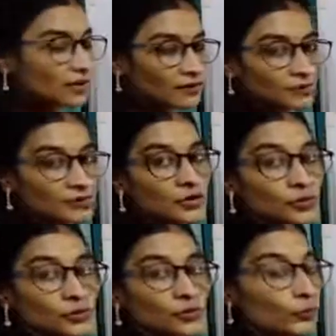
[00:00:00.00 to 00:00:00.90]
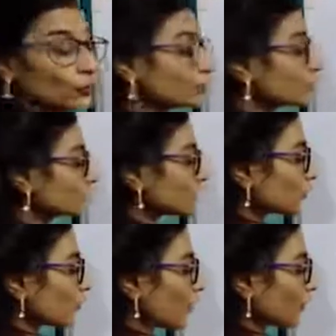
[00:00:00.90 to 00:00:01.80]
us to put
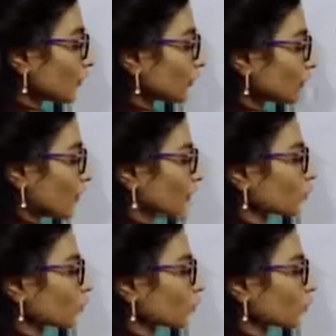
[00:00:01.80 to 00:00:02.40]
0 on this one.